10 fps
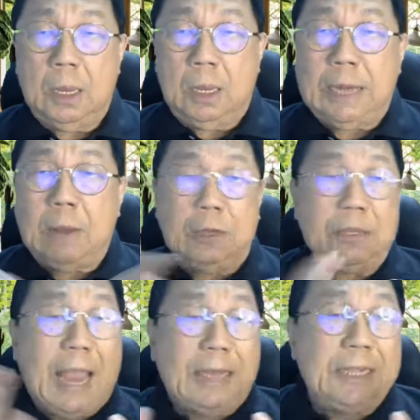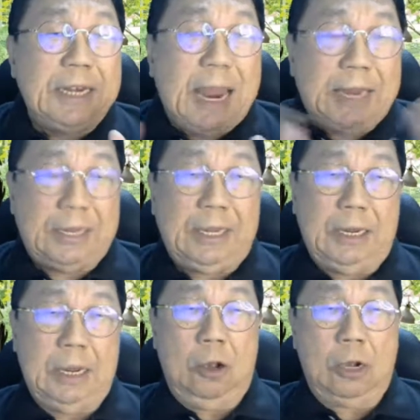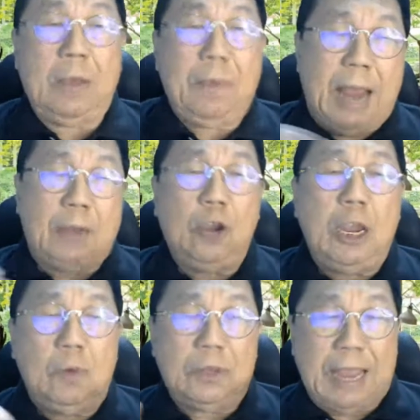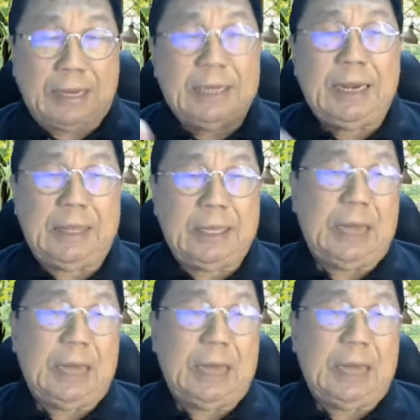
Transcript: that was 1980. Okay, when I joined, it was 1980.